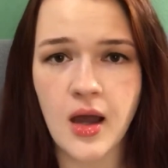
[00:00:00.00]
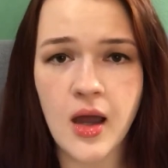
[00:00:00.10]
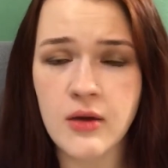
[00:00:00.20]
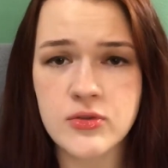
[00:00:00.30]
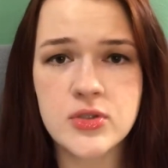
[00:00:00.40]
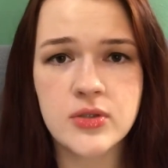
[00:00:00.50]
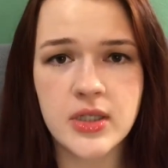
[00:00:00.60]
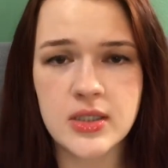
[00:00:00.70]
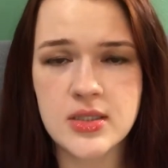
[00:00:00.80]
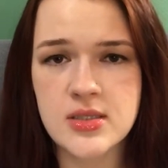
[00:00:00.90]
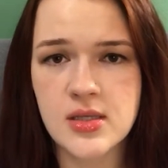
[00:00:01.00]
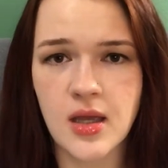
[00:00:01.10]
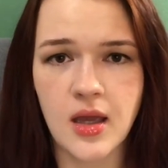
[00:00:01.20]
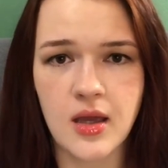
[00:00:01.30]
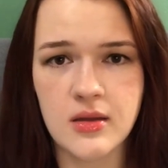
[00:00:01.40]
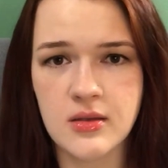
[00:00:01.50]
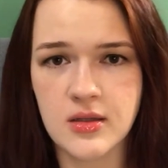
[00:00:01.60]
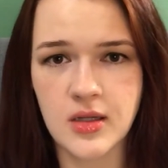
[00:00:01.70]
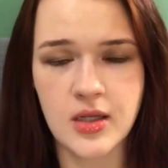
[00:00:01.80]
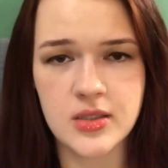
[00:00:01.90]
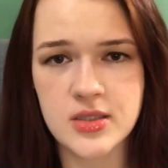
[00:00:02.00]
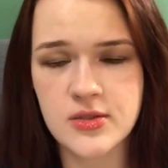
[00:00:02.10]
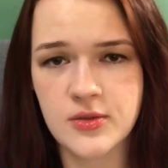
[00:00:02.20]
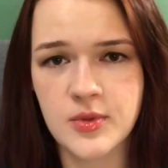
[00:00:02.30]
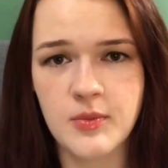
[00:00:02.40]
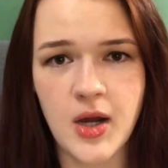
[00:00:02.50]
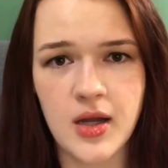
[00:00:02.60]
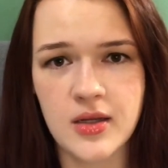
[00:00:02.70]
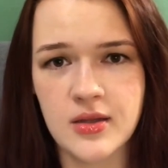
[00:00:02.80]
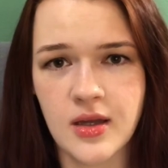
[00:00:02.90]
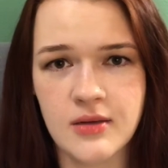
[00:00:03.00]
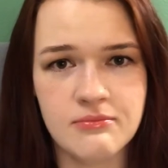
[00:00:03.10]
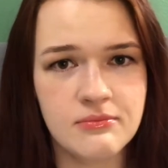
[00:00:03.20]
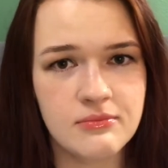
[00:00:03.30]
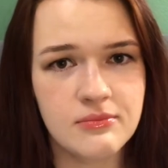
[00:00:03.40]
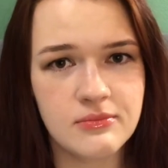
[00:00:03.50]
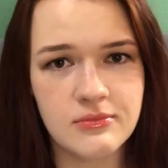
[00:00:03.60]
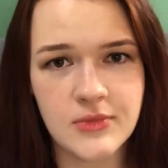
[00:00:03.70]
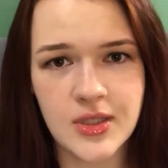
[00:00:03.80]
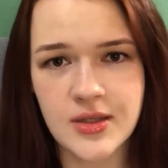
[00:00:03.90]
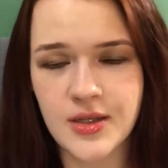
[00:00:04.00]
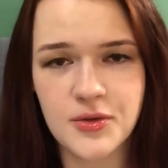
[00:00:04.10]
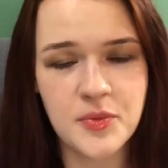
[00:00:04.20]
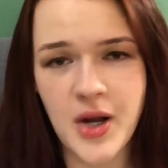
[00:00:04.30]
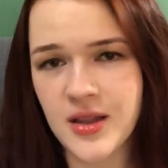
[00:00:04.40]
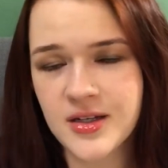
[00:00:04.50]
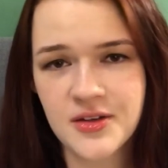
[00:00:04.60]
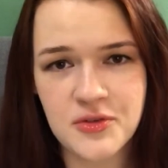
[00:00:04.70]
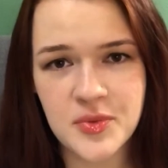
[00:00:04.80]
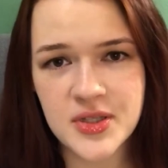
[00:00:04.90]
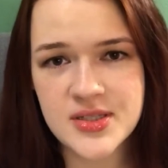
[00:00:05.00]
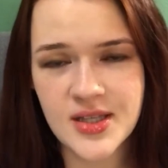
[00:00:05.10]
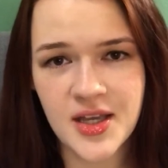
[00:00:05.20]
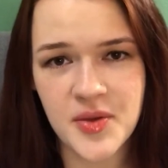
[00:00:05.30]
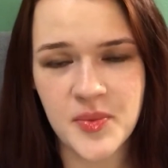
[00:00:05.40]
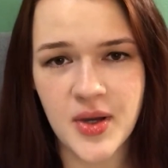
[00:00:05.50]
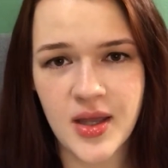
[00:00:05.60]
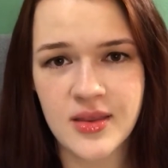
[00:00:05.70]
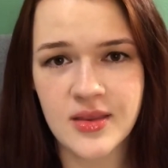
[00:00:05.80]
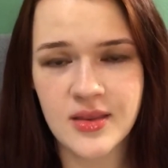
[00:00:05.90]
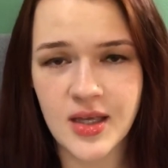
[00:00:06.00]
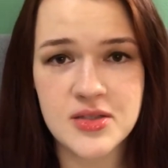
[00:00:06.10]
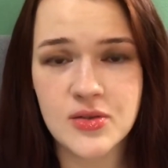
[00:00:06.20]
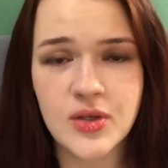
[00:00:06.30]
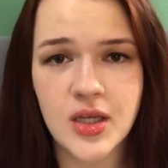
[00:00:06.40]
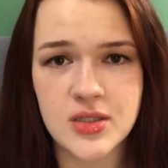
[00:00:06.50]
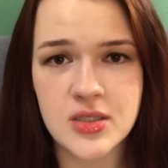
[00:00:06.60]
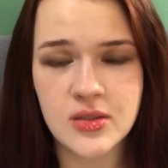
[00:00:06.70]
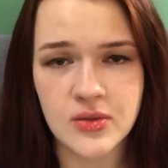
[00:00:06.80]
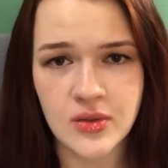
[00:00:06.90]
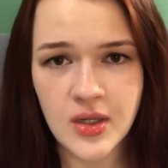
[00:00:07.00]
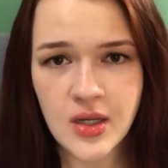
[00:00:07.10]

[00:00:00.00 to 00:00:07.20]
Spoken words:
I have 2 kids, and there are areas of my body that they will probably never be the same, and that's okay too.